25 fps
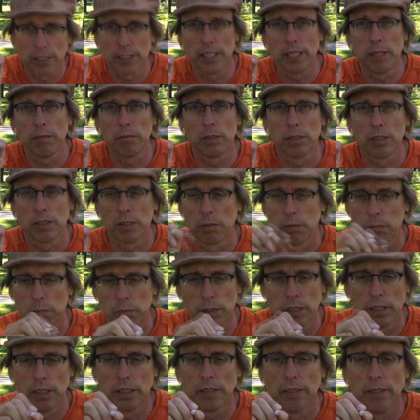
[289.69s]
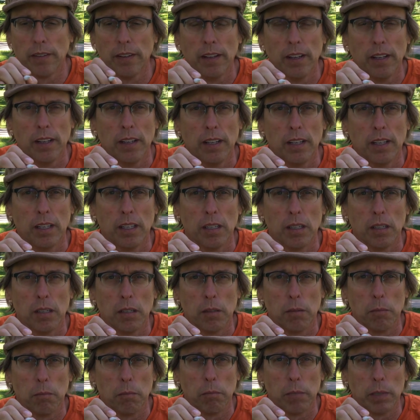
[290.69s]
name put in.
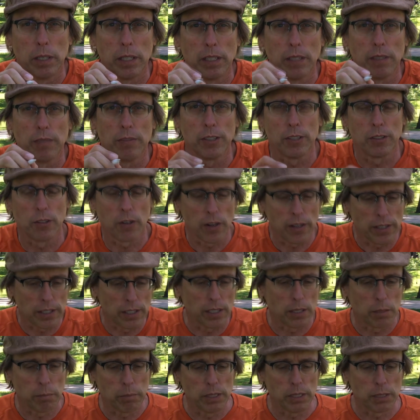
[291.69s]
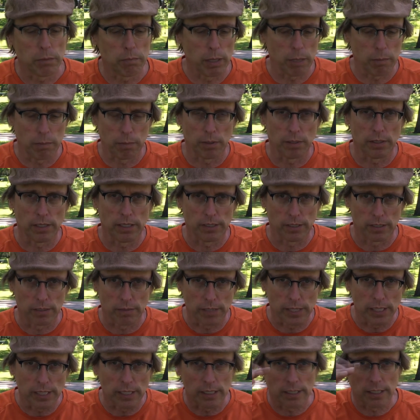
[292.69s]
But if you're drawing on a piece of paper that's of
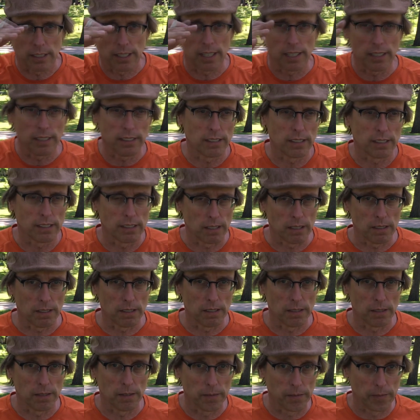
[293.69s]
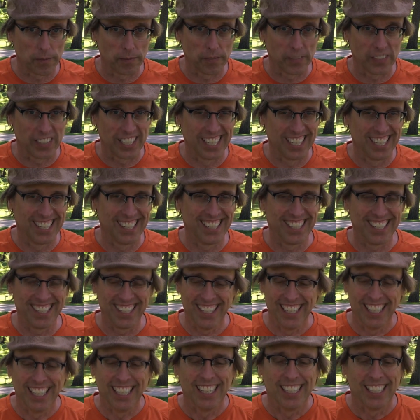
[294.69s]
any size at all,
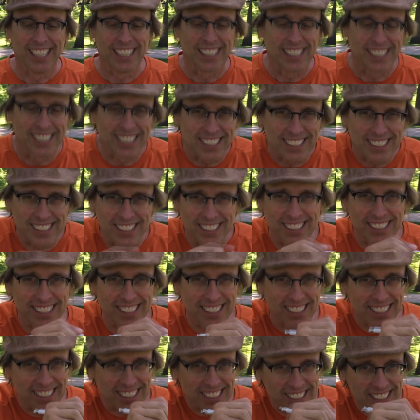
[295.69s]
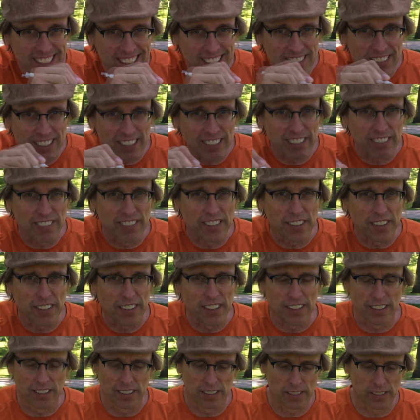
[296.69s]
this isn't going to get you very far.
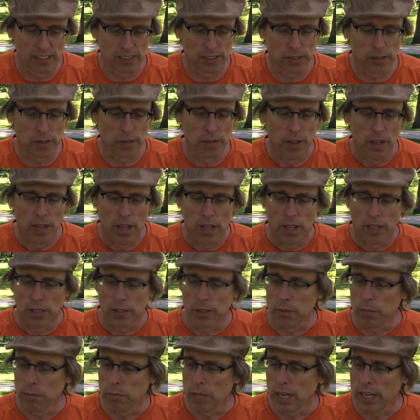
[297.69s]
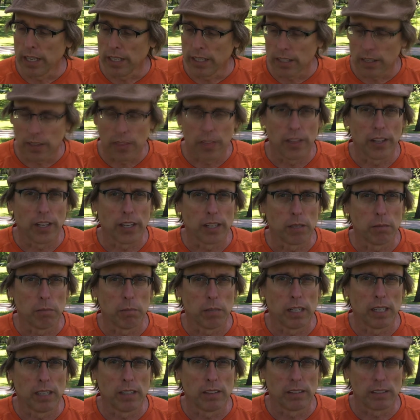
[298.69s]
So you might think
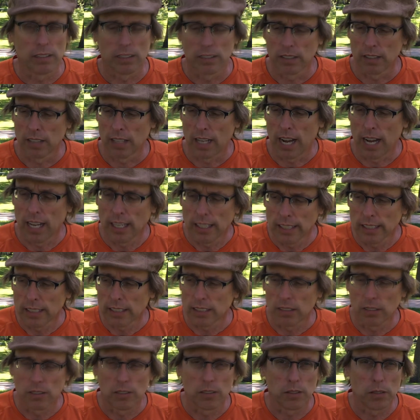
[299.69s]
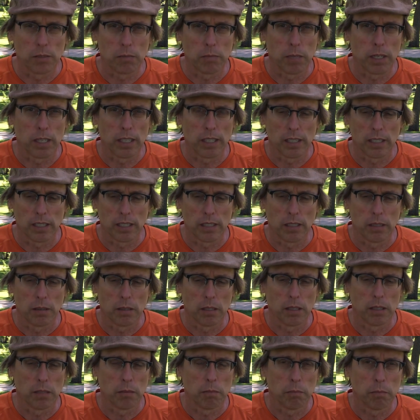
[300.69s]
about, I like to hold my
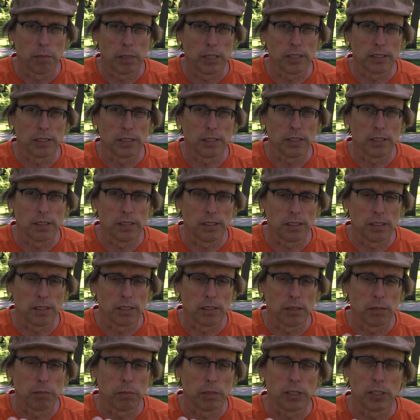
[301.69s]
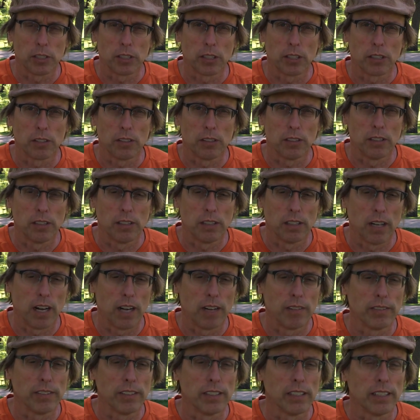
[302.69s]
pencil, my charcoal,
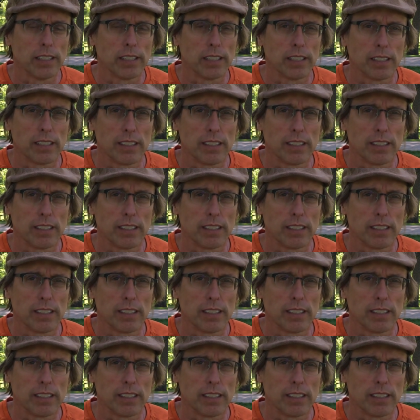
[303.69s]
often like